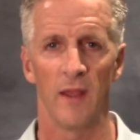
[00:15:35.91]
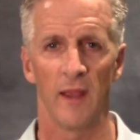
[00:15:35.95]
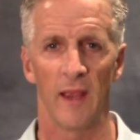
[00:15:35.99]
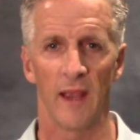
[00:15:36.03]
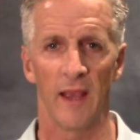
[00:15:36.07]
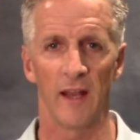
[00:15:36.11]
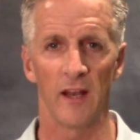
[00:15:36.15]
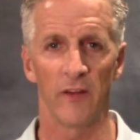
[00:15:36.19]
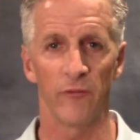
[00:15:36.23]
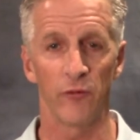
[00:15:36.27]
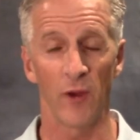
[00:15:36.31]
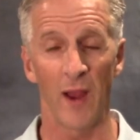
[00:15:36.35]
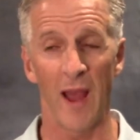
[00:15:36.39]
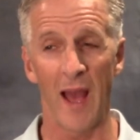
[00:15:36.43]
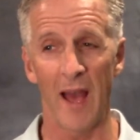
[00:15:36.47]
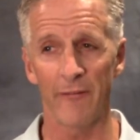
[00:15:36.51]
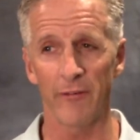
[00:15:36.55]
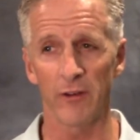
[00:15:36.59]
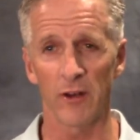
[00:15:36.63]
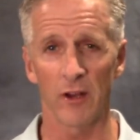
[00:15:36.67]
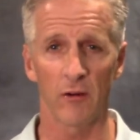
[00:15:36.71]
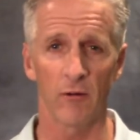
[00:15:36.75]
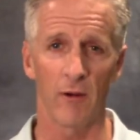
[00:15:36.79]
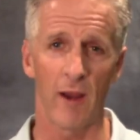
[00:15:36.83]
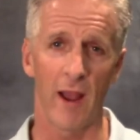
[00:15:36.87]
and if you're
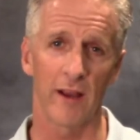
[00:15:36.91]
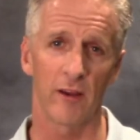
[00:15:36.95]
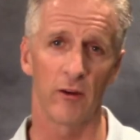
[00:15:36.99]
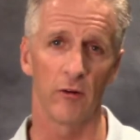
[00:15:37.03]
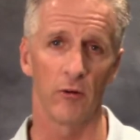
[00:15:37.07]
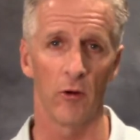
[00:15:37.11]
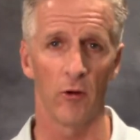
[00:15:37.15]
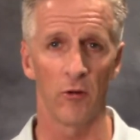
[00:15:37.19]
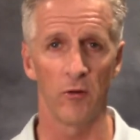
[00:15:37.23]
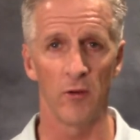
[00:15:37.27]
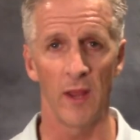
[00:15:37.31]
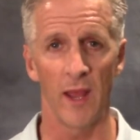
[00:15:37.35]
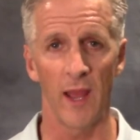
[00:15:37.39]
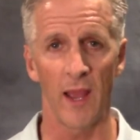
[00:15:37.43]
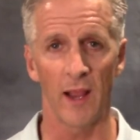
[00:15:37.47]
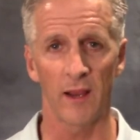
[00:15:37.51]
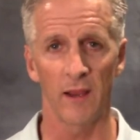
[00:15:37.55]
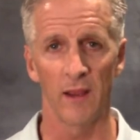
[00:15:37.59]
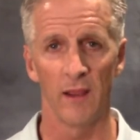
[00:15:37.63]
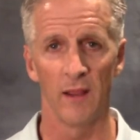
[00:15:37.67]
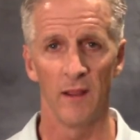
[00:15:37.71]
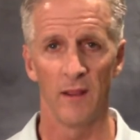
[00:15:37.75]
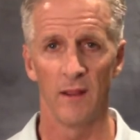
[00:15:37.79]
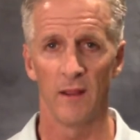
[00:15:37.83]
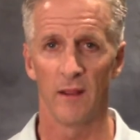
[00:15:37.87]
having to crack your own neck,